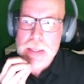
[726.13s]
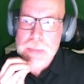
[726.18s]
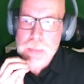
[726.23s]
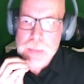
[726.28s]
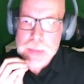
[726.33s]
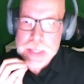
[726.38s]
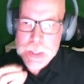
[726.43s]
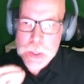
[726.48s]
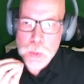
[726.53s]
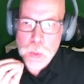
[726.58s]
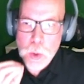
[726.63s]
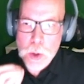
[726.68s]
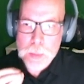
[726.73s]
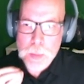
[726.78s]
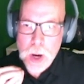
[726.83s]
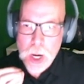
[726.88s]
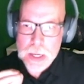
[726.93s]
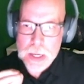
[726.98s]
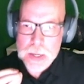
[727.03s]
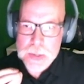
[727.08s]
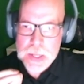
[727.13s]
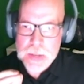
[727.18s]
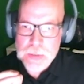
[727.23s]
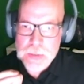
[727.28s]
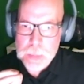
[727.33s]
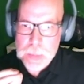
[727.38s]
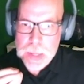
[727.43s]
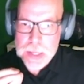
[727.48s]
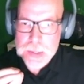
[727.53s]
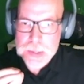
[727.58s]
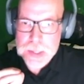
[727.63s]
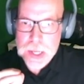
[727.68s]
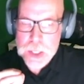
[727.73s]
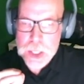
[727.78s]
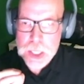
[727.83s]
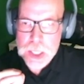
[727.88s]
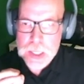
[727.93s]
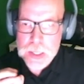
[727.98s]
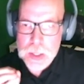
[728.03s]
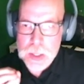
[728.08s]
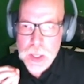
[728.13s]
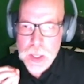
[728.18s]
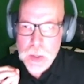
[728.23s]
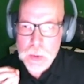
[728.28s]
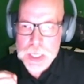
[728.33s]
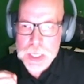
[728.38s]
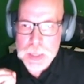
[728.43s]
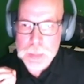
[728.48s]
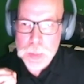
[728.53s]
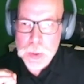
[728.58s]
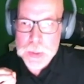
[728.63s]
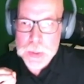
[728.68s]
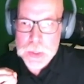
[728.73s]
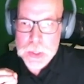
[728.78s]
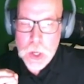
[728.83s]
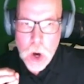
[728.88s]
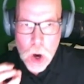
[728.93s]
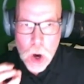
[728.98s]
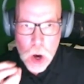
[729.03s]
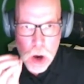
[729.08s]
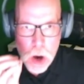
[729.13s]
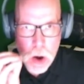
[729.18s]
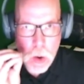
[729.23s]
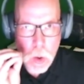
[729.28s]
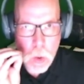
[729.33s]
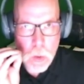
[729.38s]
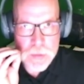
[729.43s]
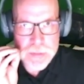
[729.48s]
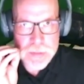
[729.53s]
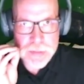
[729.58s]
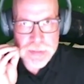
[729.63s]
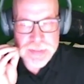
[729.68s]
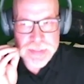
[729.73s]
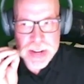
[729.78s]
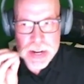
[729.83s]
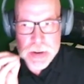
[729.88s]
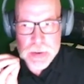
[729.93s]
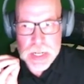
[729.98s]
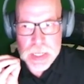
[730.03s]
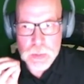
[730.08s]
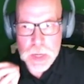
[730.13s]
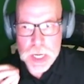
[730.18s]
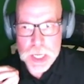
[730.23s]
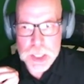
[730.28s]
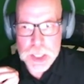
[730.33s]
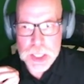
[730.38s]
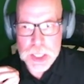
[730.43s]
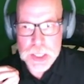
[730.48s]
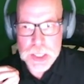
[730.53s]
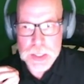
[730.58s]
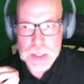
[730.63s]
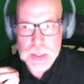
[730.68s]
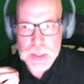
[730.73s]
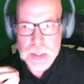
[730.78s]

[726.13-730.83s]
This is where marketers have to pay attention. Those inputs are very rich.